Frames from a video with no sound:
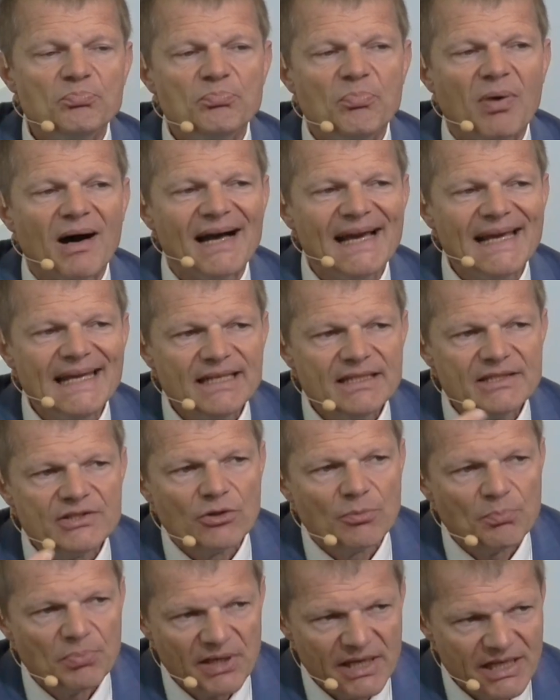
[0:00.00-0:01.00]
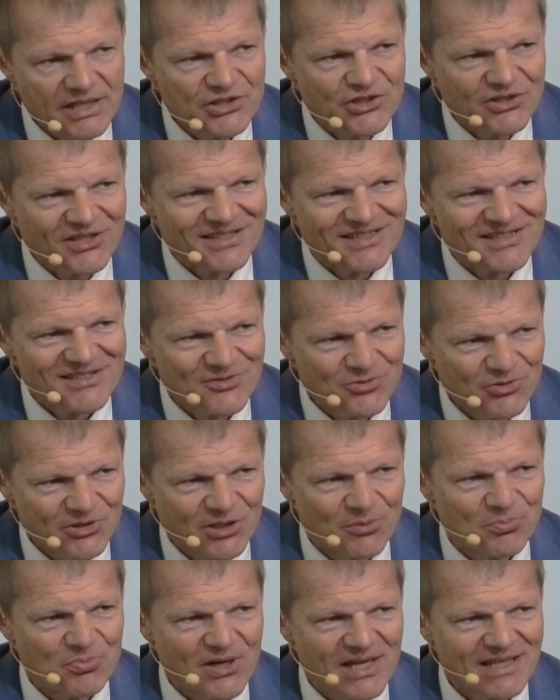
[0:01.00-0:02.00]
bind your patients to
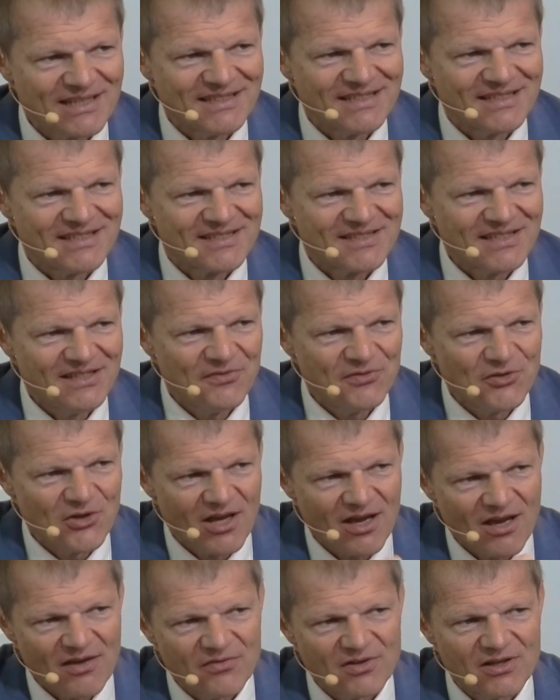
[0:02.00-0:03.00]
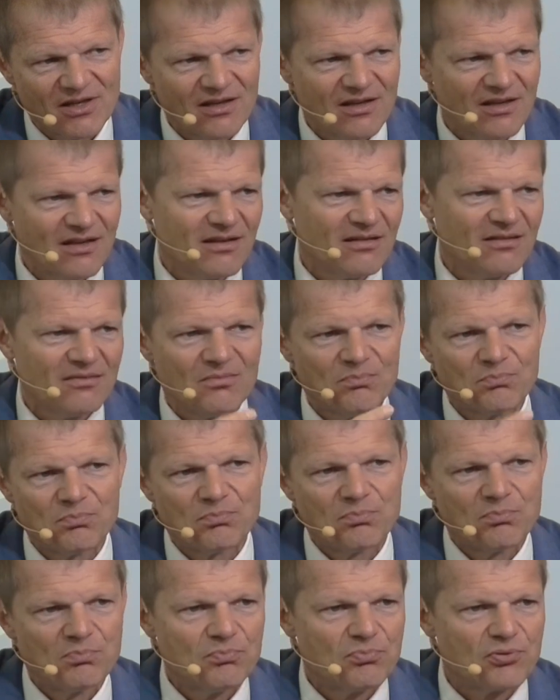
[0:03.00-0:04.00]
your practice if you have a
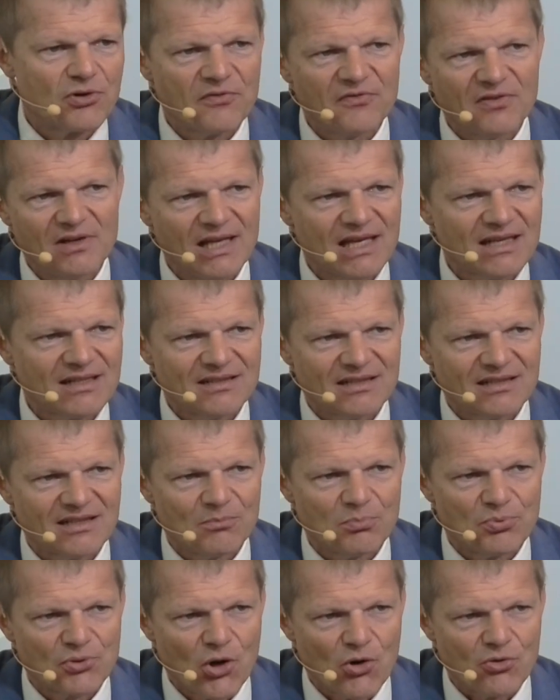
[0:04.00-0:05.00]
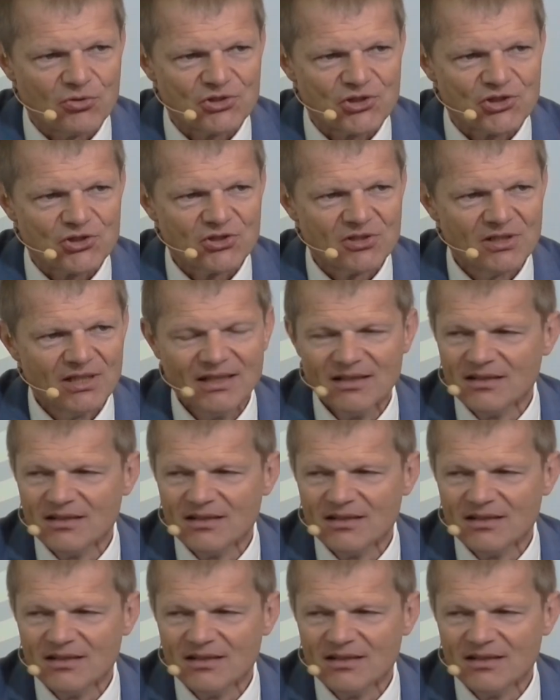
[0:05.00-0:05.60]
prophylactic approach.